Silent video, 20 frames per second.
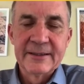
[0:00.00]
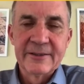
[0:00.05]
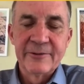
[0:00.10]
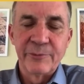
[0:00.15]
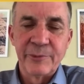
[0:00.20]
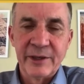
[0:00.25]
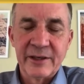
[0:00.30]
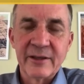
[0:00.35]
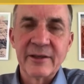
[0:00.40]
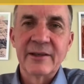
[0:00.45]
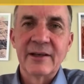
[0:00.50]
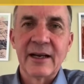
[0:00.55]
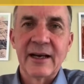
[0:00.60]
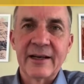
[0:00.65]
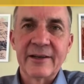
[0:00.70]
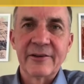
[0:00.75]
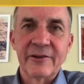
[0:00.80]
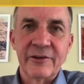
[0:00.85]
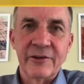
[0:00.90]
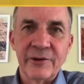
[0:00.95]
We could
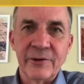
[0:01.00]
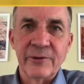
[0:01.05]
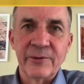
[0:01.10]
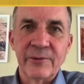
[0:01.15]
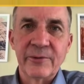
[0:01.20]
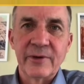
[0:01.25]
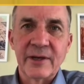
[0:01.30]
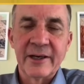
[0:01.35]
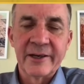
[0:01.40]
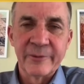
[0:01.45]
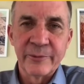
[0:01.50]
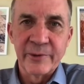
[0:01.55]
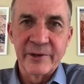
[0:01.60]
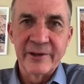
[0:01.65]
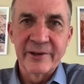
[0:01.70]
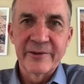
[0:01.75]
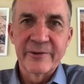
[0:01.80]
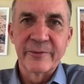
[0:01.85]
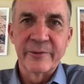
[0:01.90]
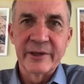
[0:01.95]
not do our
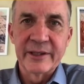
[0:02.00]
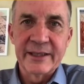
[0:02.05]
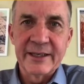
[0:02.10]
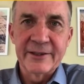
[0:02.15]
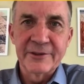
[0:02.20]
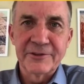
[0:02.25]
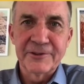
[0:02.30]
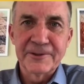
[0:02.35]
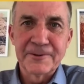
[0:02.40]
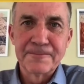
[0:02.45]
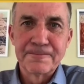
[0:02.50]
work without you.